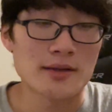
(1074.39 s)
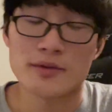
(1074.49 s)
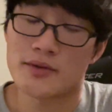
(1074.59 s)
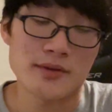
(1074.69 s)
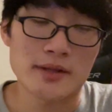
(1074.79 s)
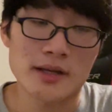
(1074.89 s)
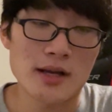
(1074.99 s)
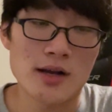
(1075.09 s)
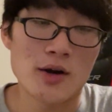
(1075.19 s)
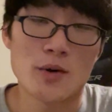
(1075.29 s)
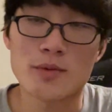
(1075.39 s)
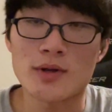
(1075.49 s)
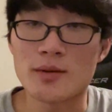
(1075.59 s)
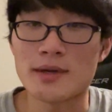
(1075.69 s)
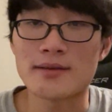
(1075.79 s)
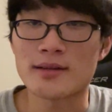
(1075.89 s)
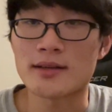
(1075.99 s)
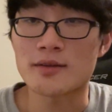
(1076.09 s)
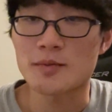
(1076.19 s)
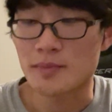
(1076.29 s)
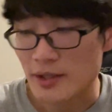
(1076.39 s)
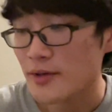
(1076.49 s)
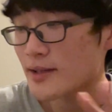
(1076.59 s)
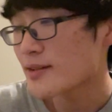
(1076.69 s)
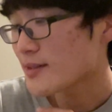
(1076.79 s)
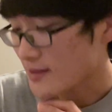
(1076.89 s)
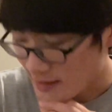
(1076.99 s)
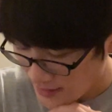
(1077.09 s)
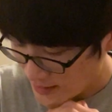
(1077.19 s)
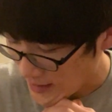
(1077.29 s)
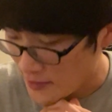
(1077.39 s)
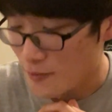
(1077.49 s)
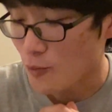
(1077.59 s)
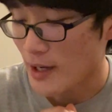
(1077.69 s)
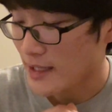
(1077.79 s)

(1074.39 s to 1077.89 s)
It was just like overall amazing experience, and I